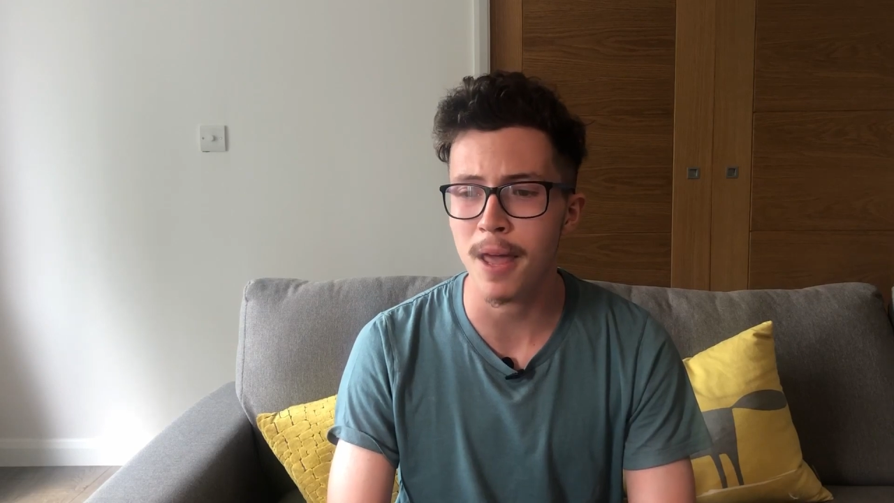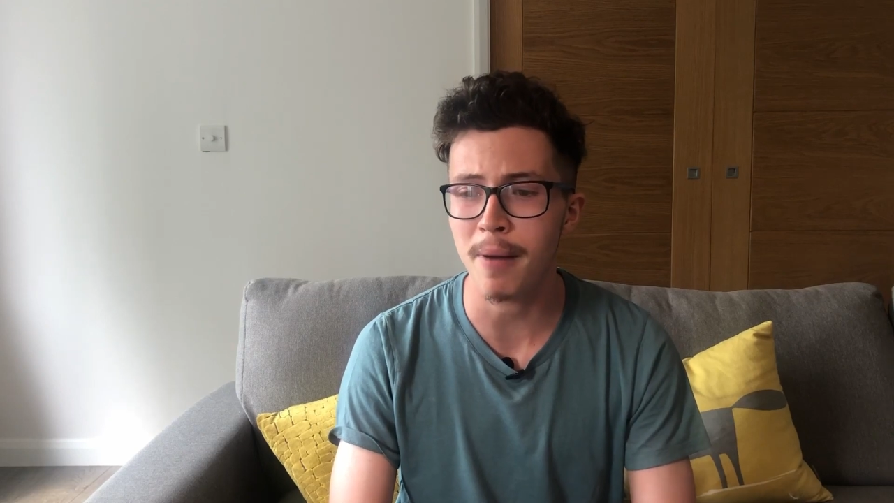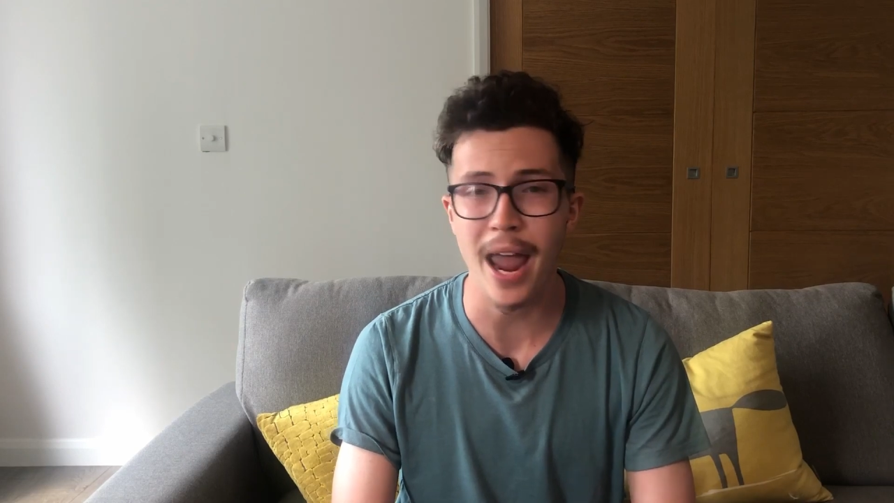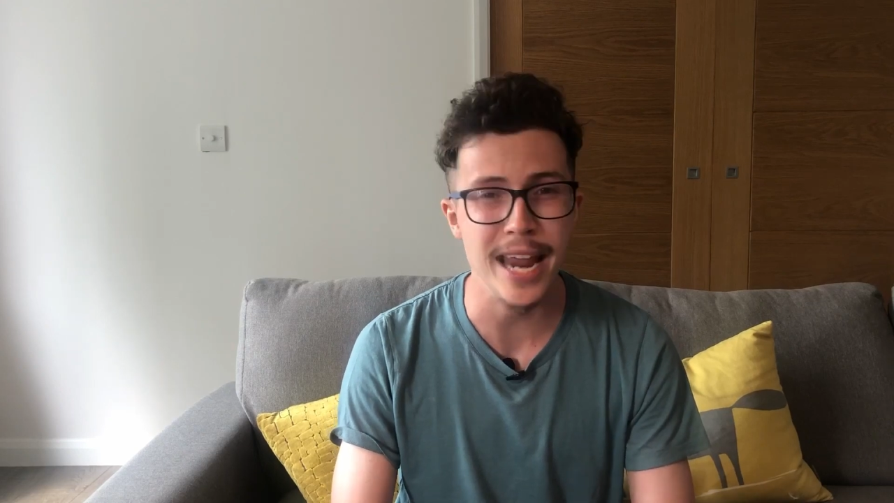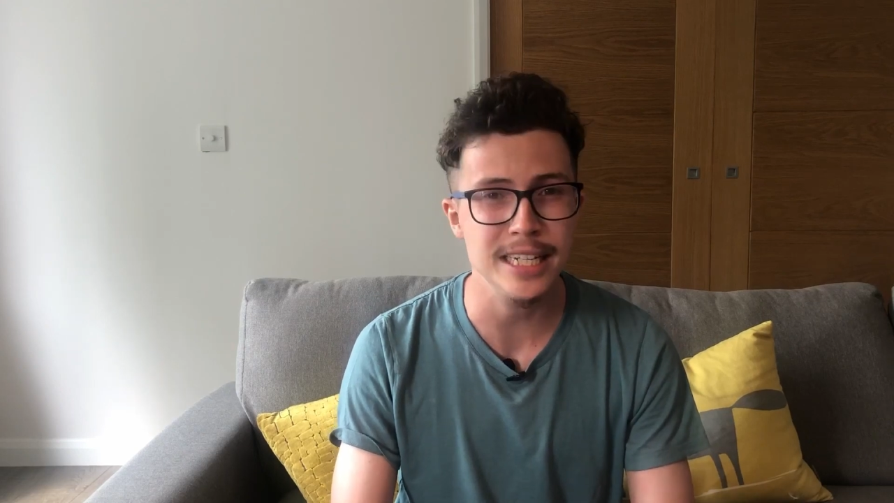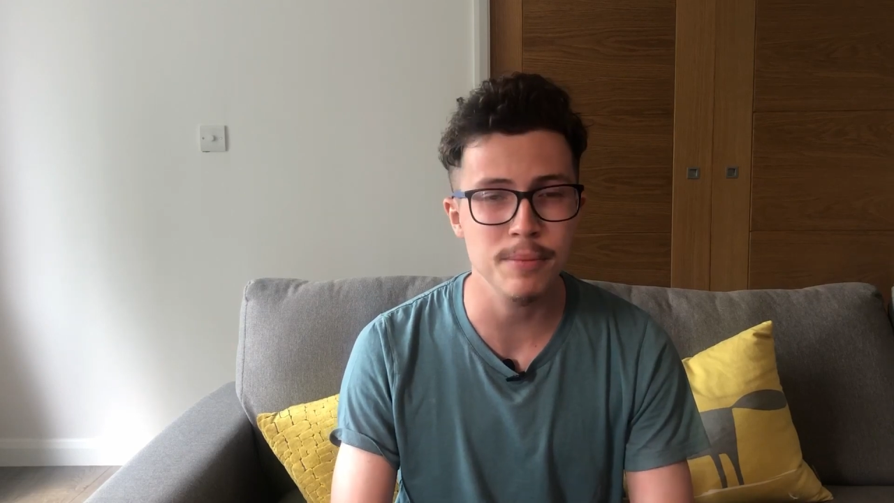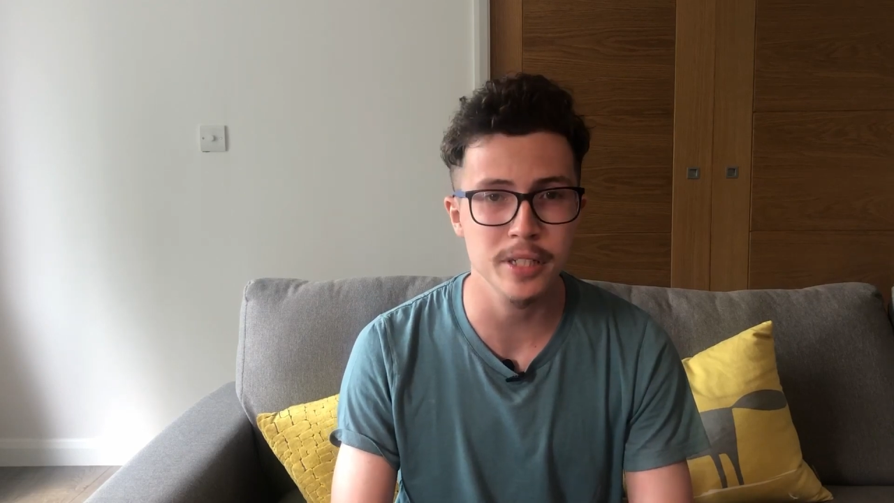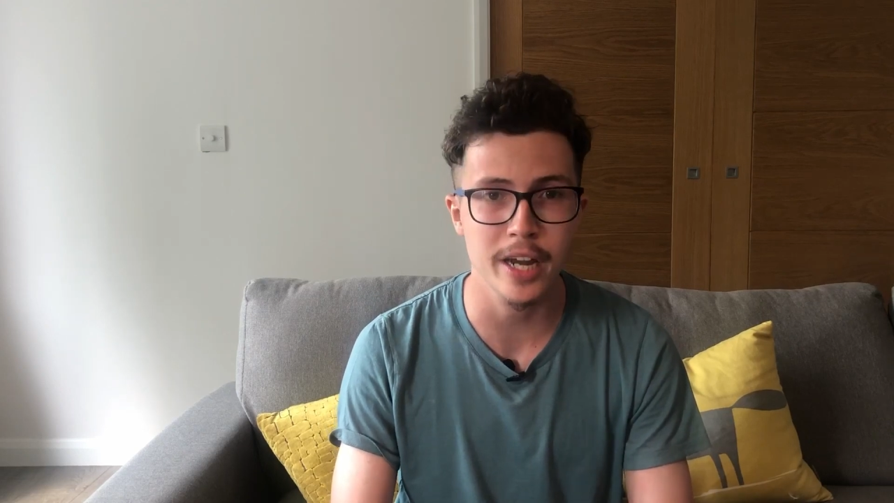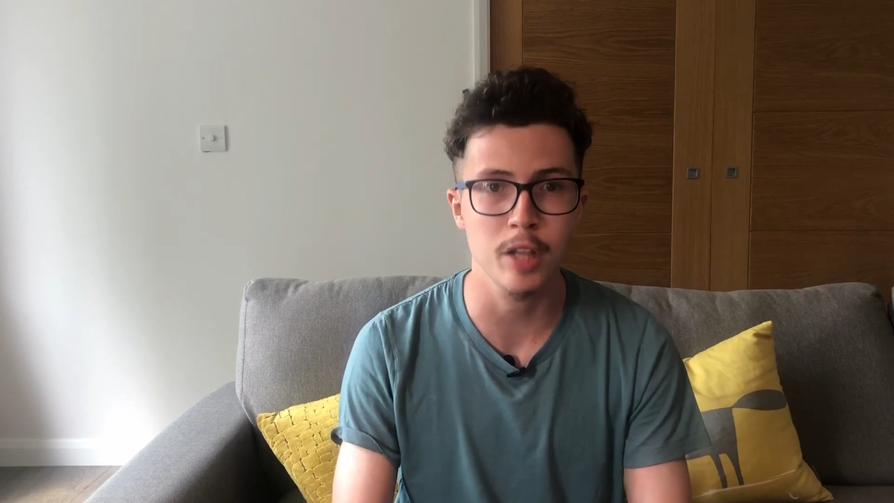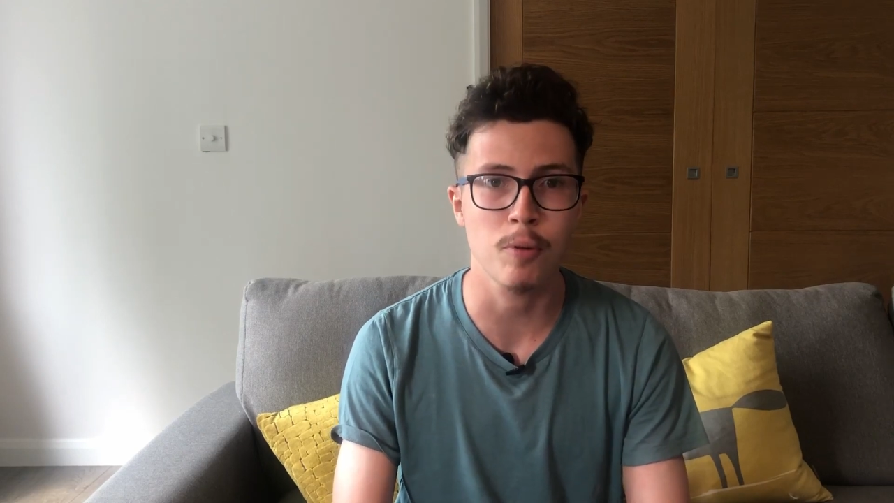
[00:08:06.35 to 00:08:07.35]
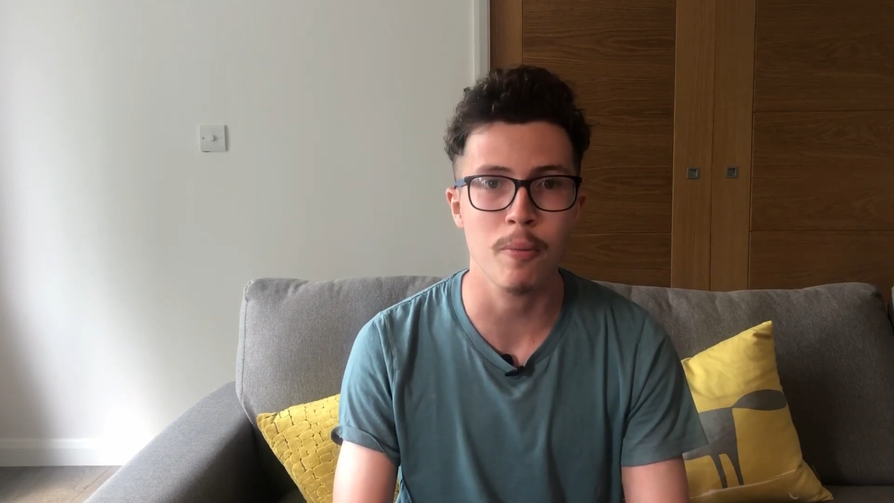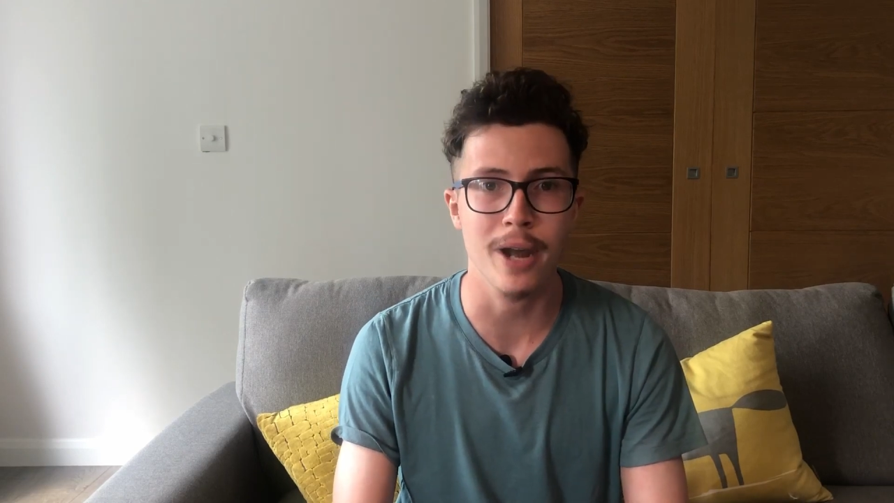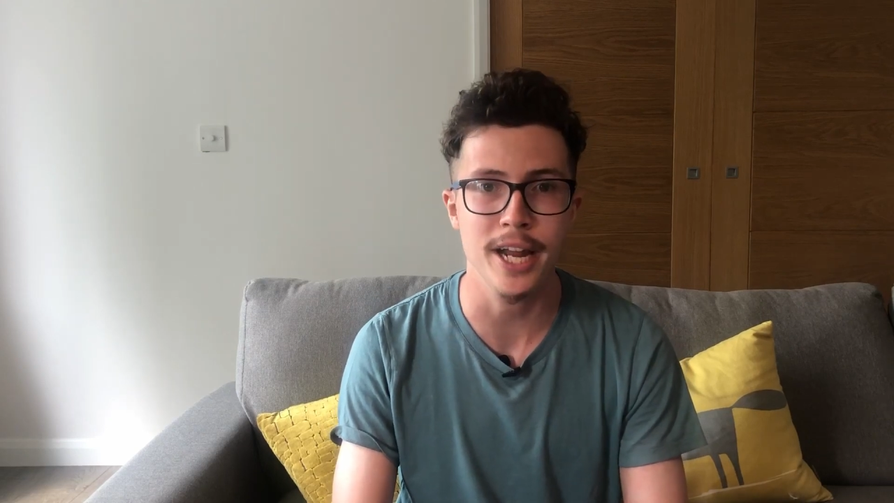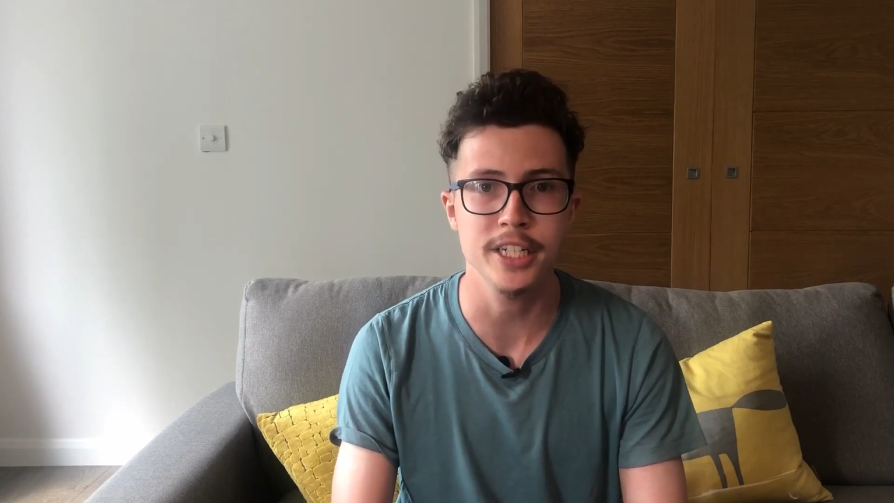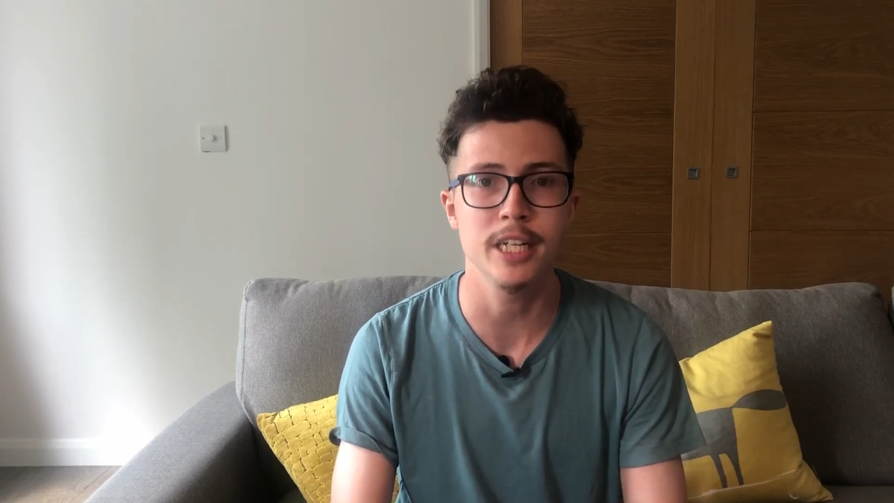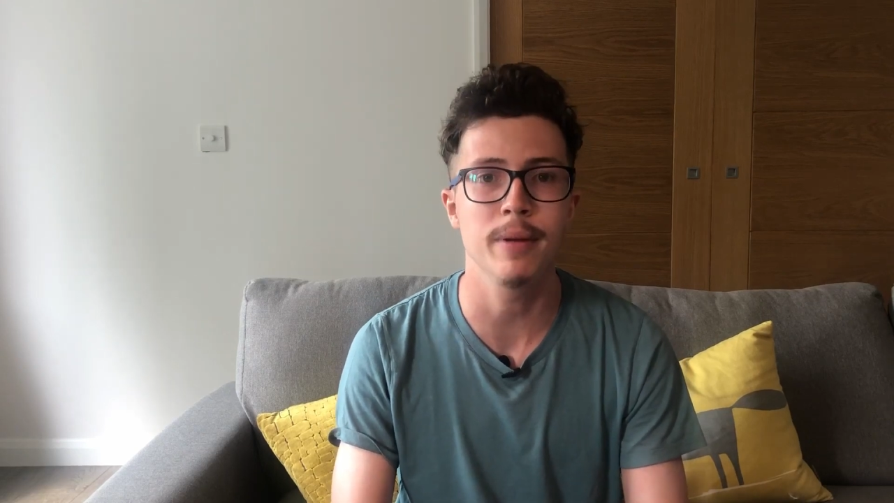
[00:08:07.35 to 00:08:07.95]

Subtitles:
about 80% of the population to